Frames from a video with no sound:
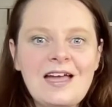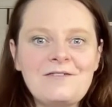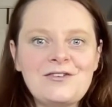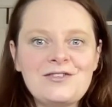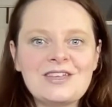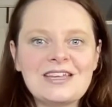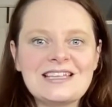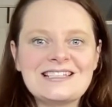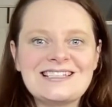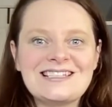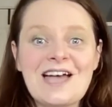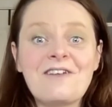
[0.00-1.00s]
If you think
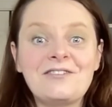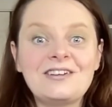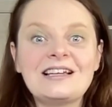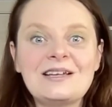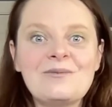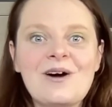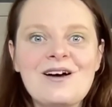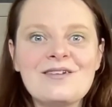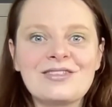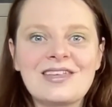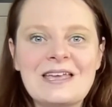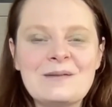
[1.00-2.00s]
it's definitely
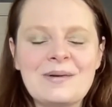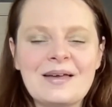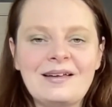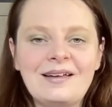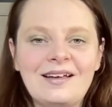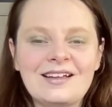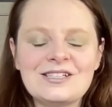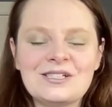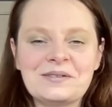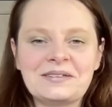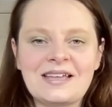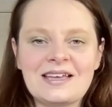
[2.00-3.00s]
worth keeping and
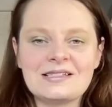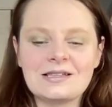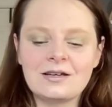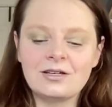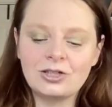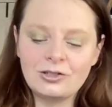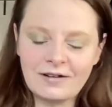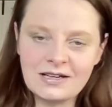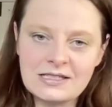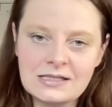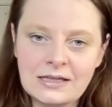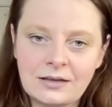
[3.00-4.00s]
doing later, you
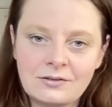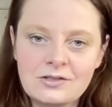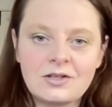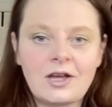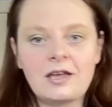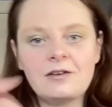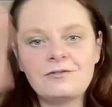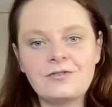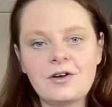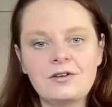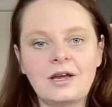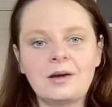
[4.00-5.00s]
write it down. So get your
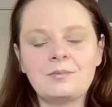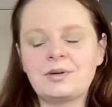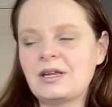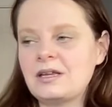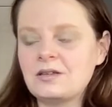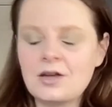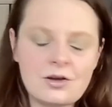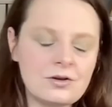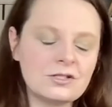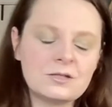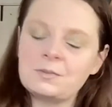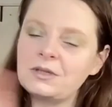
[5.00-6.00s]
phone out, put it in
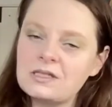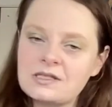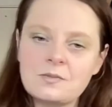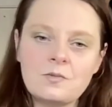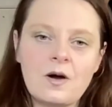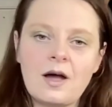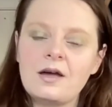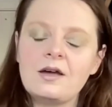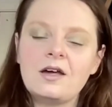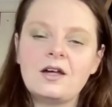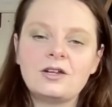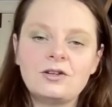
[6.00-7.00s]
notes, put it somewhere.
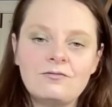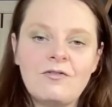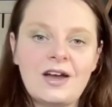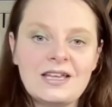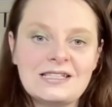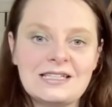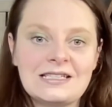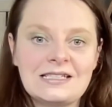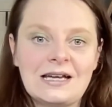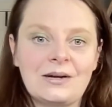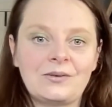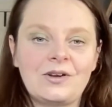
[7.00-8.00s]
You write it
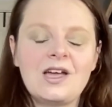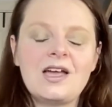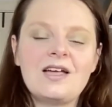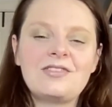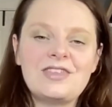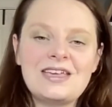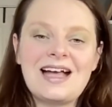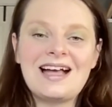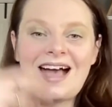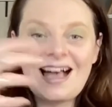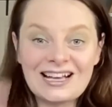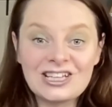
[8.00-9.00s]
down. The
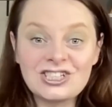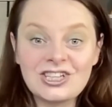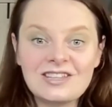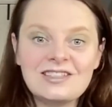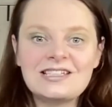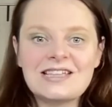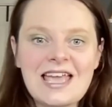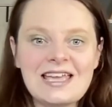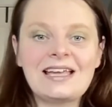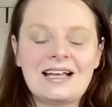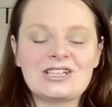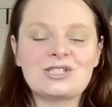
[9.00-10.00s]
action, the
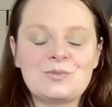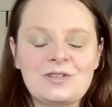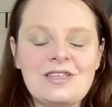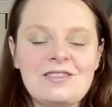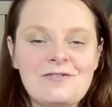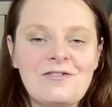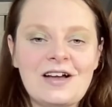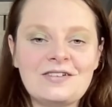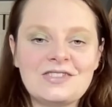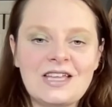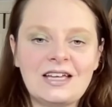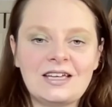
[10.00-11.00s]
taking action within the
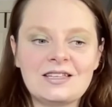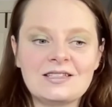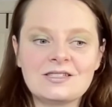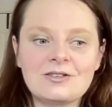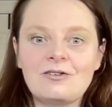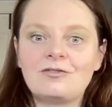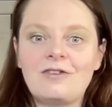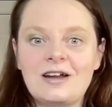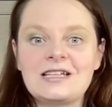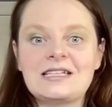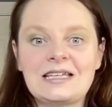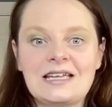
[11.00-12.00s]
5 seconds of
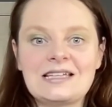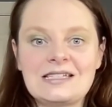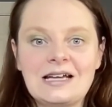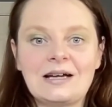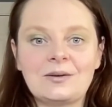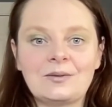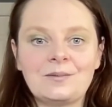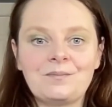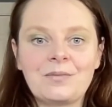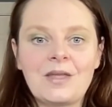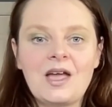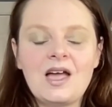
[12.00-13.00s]
writing it down,